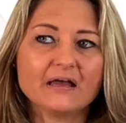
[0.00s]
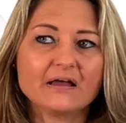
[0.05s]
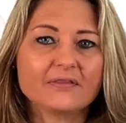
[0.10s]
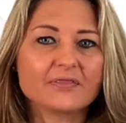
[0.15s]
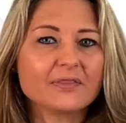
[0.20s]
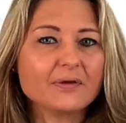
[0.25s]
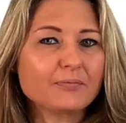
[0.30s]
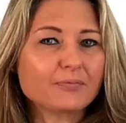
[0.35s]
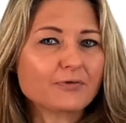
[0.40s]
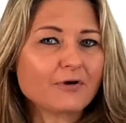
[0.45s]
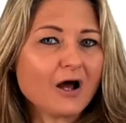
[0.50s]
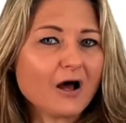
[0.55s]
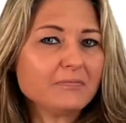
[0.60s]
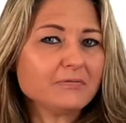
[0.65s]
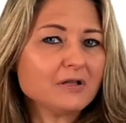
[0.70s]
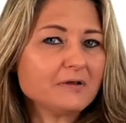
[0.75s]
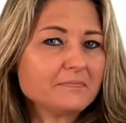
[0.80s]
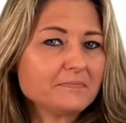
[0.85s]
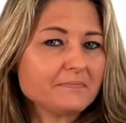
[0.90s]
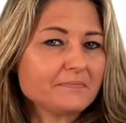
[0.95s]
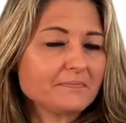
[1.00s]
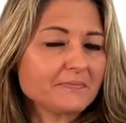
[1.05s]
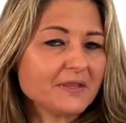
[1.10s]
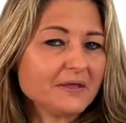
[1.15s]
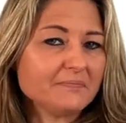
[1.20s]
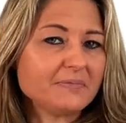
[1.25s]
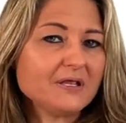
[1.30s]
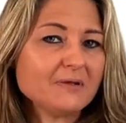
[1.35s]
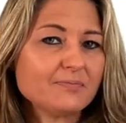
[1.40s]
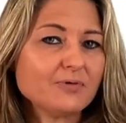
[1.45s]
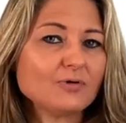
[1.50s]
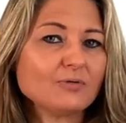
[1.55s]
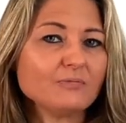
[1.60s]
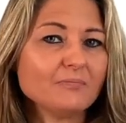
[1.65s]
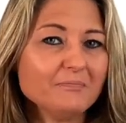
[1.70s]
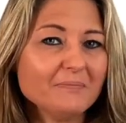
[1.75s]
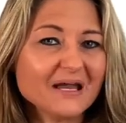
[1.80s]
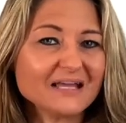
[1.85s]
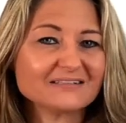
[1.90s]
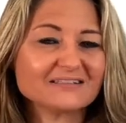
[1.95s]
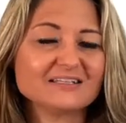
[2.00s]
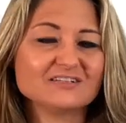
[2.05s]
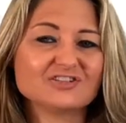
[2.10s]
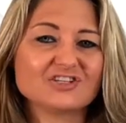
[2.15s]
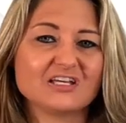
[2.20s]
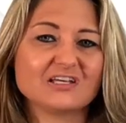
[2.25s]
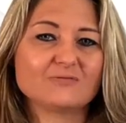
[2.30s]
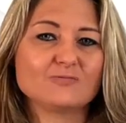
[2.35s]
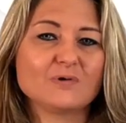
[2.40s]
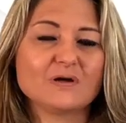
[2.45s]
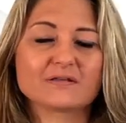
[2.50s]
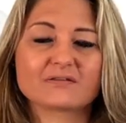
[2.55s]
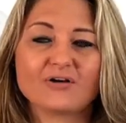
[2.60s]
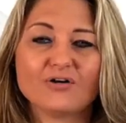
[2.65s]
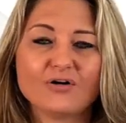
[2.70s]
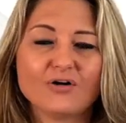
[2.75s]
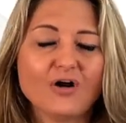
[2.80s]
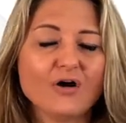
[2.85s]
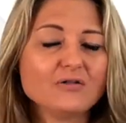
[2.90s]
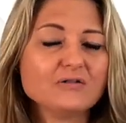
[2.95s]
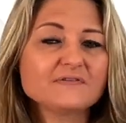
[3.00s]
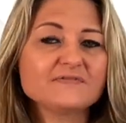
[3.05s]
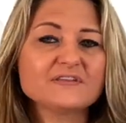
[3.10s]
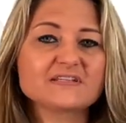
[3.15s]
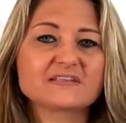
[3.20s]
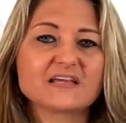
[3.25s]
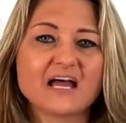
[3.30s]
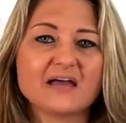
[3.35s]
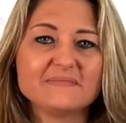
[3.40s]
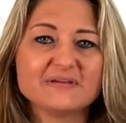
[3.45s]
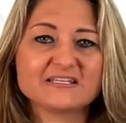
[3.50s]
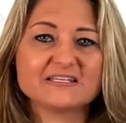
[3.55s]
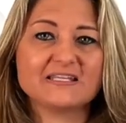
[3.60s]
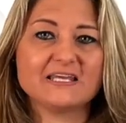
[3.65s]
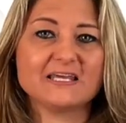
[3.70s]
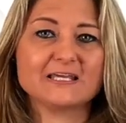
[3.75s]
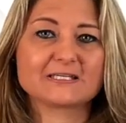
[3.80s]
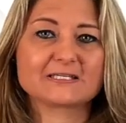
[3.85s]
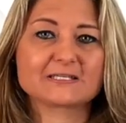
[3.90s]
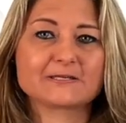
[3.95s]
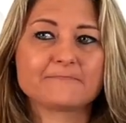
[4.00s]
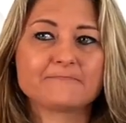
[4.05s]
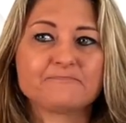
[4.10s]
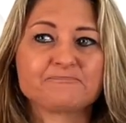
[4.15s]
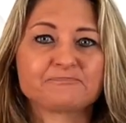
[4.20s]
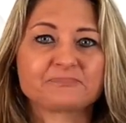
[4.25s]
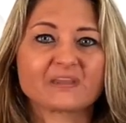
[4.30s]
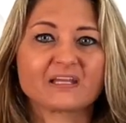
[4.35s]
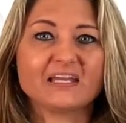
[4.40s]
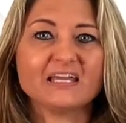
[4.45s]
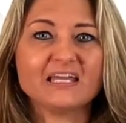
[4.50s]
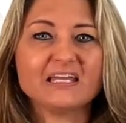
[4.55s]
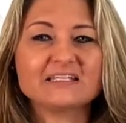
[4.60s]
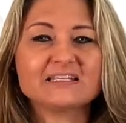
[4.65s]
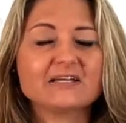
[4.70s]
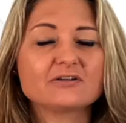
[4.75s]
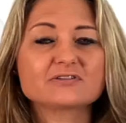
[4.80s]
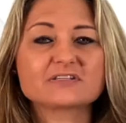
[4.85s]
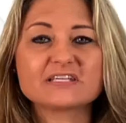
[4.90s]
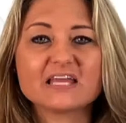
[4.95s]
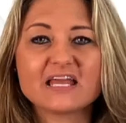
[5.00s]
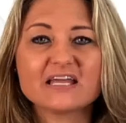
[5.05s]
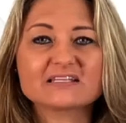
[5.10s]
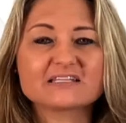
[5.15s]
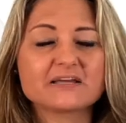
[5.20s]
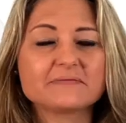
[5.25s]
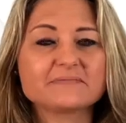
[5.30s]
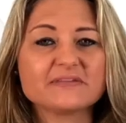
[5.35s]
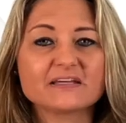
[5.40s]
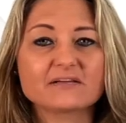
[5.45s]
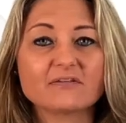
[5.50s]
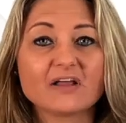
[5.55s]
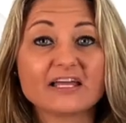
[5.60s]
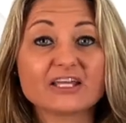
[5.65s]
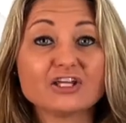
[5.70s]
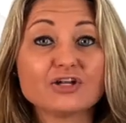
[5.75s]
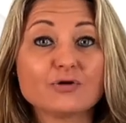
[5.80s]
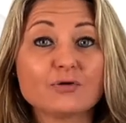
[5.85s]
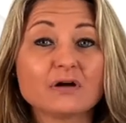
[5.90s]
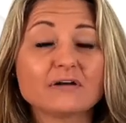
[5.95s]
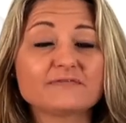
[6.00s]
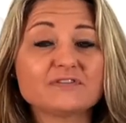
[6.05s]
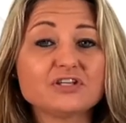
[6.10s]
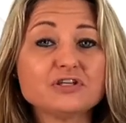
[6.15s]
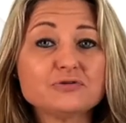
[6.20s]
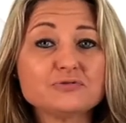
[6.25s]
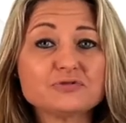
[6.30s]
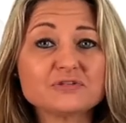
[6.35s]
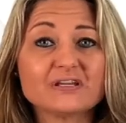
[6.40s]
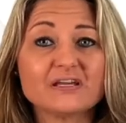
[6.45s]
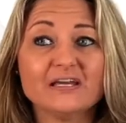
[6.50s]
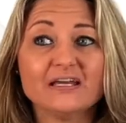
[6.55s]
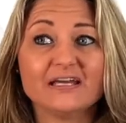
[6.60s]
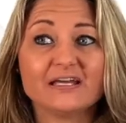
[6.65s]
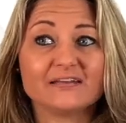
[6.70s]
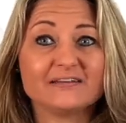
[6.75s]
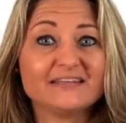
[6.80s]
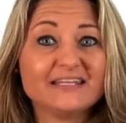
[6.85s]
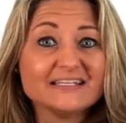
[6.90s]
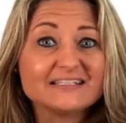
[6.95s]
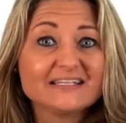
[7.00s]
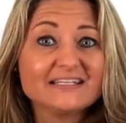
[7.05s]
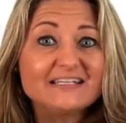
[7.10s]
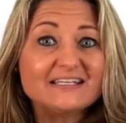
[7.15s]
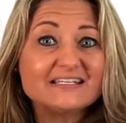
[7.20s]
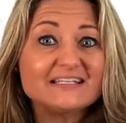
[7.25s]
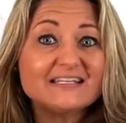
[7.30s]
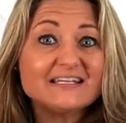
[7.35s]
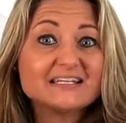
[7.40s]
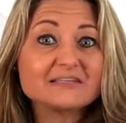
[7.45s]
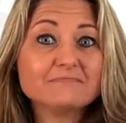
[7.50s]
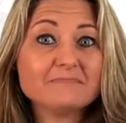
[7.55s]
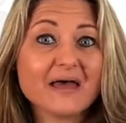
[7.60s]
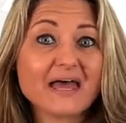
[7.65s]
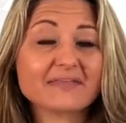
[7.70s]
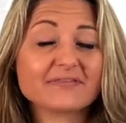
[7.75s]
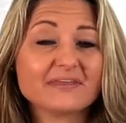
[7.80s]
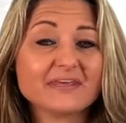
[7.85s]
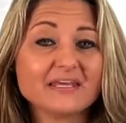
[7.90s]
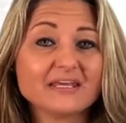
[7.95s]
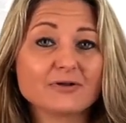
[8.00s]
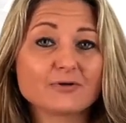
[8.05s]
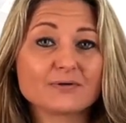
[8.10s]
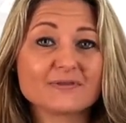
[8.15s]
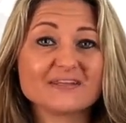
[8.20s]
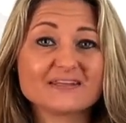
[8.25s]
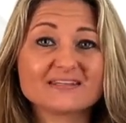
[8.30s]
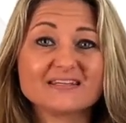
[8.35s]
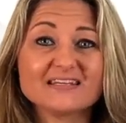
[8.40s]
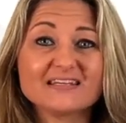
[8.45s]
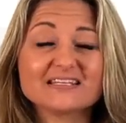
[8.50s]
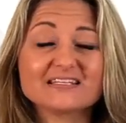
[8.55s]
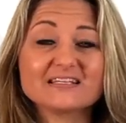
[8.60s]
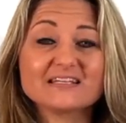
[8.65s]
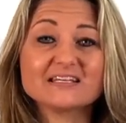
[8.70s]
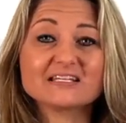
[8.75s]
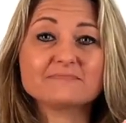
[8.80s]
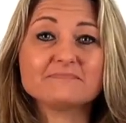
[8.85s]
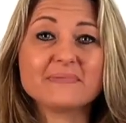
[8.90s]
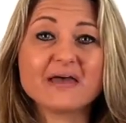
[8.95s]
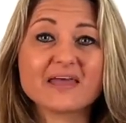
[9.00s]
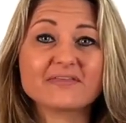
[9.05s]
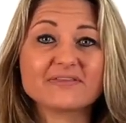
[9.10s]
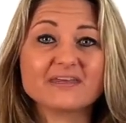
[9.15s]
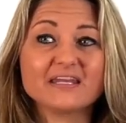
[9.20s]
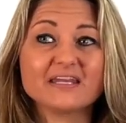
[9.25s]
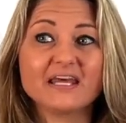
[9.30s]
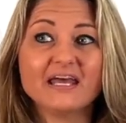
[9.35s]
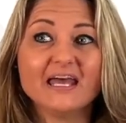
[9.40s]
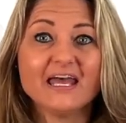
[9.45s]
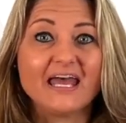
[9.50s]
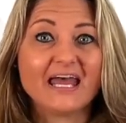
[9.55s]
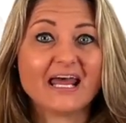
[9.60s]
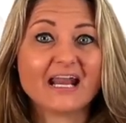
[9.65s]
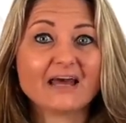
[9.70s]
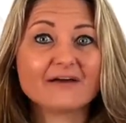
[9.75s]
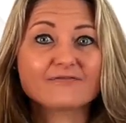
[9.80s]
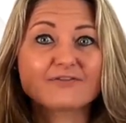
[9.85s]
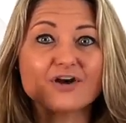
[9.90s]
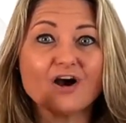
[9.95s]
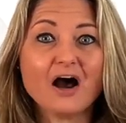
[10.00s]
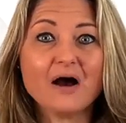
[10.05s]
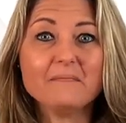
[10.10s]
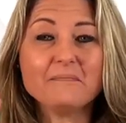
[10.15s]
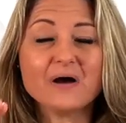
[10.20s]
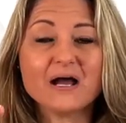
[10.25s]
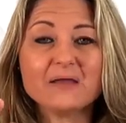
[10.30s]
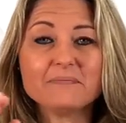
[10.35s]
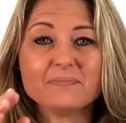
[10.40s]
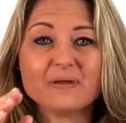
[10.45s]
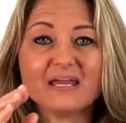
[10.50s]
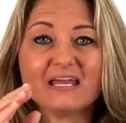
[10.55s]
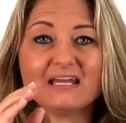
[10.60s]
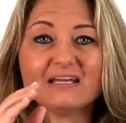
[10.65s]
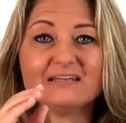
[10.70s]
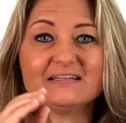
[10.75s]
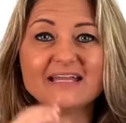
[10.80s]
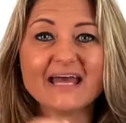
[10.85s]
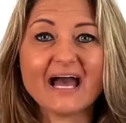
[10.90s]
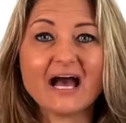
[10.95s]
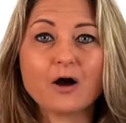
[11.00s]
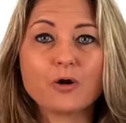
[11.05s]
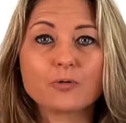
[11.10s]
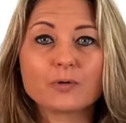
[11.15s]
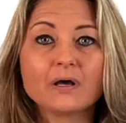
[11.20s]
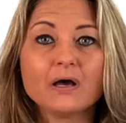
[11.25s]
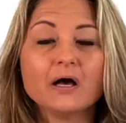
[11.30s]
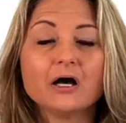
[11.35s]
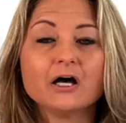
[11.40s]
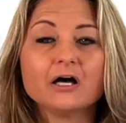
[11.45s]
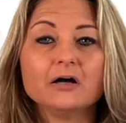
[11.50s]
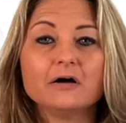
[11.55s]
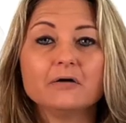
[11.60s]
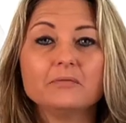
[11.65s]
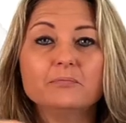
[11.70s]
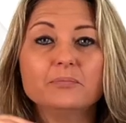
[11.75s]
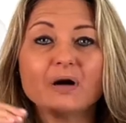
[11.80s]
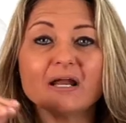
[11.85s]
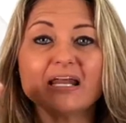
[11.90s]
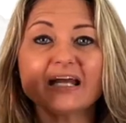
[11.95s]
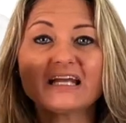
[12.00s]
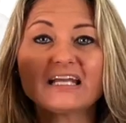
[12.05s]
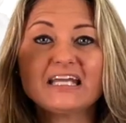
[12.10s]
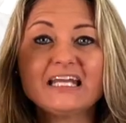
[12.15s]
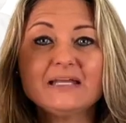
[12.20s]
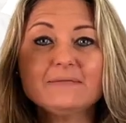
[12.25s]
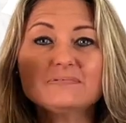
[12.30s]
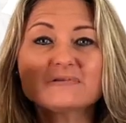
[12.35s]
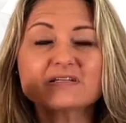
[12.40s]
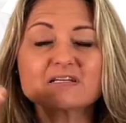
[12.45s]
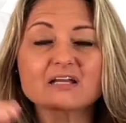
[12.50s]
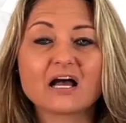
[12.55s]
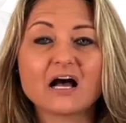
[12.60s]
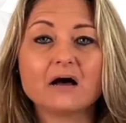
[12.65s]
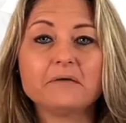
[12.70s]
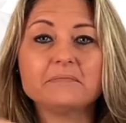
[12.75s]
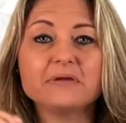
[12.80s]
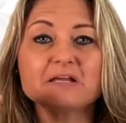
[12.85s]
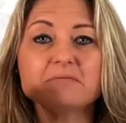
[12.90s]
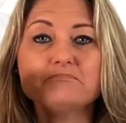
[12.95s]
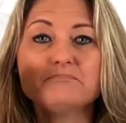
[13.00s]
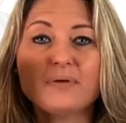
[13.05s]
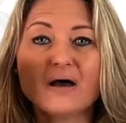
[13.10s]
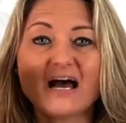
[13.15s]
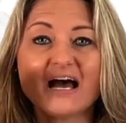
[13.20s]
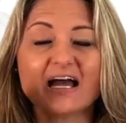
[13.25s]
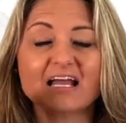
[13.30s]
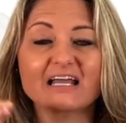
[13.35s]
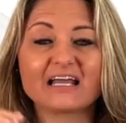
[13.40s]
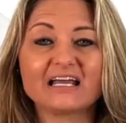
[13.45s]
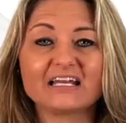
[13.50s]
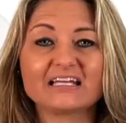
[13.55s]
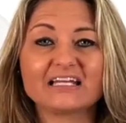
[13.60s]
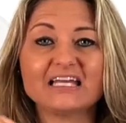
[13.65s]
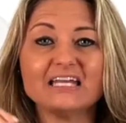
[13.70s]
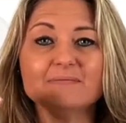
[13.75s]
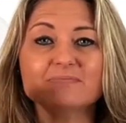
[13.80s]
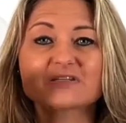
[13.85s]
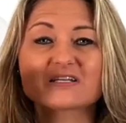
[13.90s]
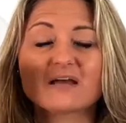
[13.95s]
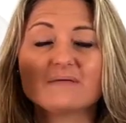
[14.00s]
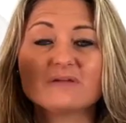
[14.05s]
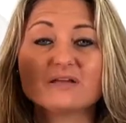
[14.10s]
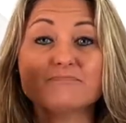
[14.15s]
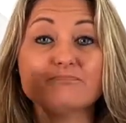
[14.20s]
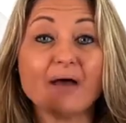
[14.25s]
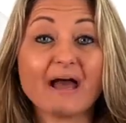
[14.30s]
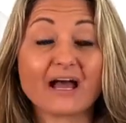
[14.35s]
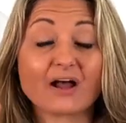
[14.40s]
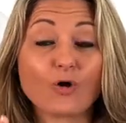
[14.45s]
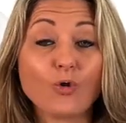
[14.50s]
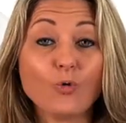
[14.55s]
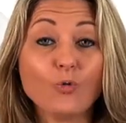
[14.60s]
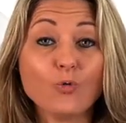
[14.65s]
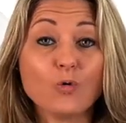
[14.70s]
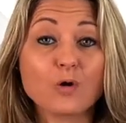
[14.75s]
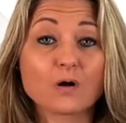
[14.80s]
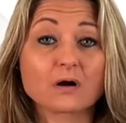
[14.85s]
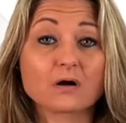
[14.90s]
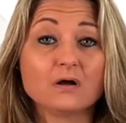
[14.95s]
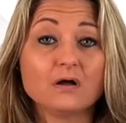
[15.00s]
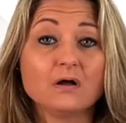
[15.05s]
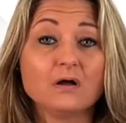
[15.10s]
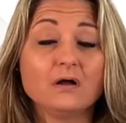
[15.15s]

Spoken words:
the problem that people message in with all of the time is this, is they'll say something like, I've used this and this and this method or this and this and this method, and I've got my pain down, but it keeps coming back and keeps coming back. Or